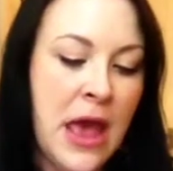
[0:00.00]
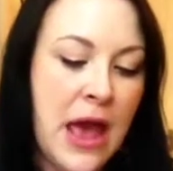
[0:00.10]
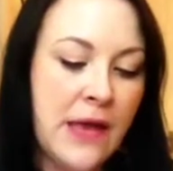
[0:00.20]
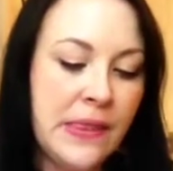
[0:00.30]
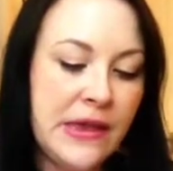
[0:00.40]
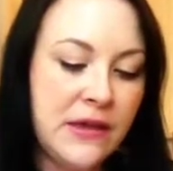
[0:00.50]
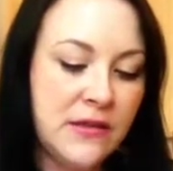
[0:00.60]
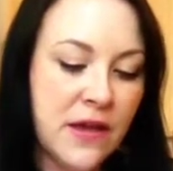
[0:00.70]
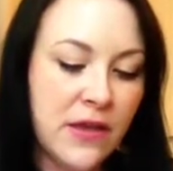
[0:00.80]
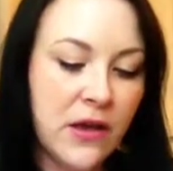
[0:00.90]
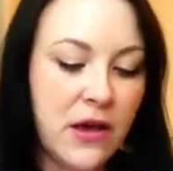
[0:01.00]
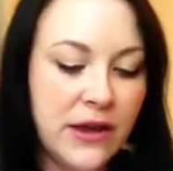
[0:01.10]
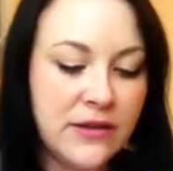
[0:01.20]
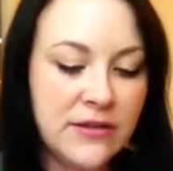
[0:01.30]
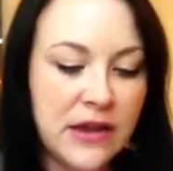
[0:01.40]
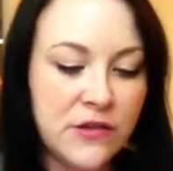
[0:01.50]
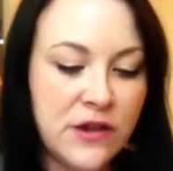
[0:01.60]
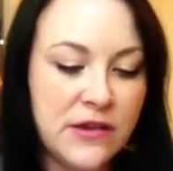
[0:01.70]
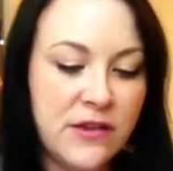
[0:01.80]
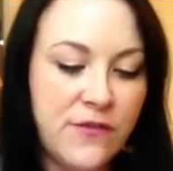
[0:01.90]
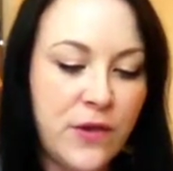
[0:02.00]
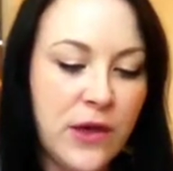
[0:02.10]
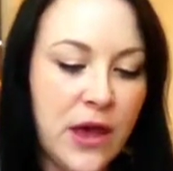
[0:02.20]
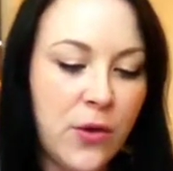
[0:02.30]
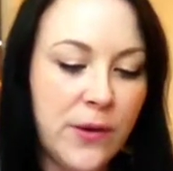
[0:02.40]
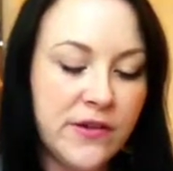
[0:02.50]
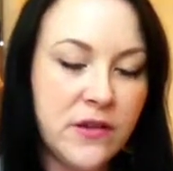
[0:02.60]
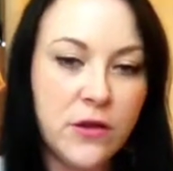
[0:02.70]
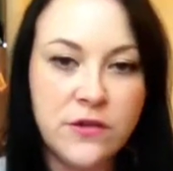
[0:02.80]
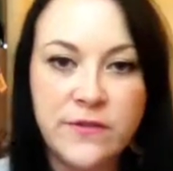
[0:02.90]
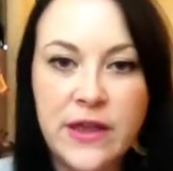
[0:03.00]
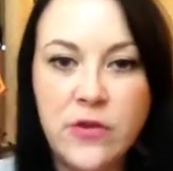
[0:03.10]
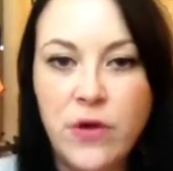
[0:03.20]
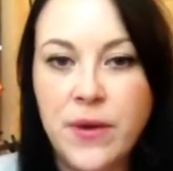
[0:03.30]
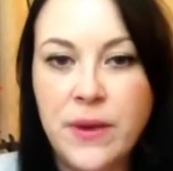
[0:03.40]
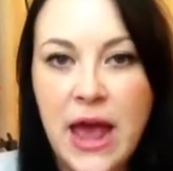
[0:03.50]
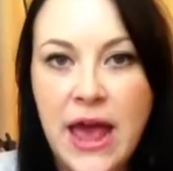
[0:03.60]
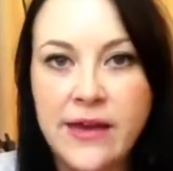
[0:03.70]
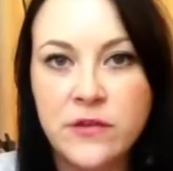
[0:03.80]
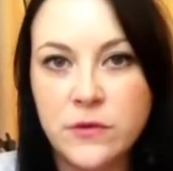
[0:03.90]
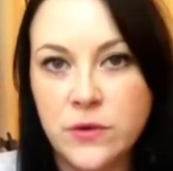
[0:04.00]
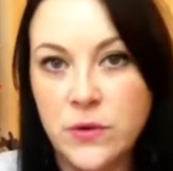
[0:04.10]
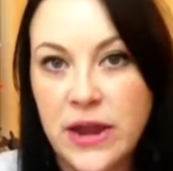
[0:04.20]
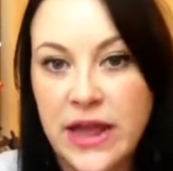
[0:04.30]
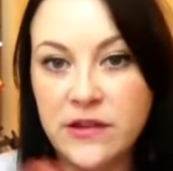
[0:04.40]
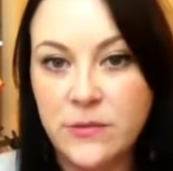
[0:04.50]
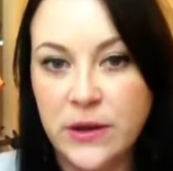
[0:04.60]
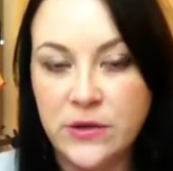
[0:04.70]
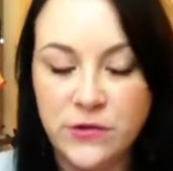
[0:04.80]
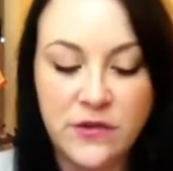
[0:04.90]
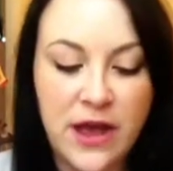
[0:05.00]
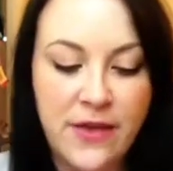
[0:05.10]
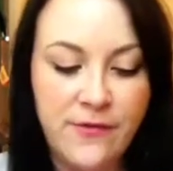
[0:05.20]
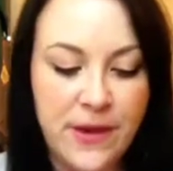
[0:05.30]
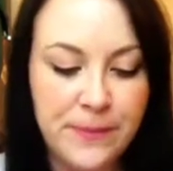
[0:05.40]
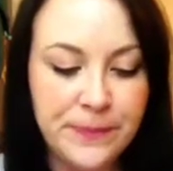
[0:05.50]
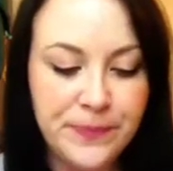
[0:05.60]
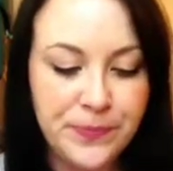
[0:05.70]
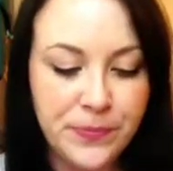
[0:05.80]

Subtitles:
And these are the kind of sachets, if you get quite a lot of ingrown hairs on your legs when you're shaving,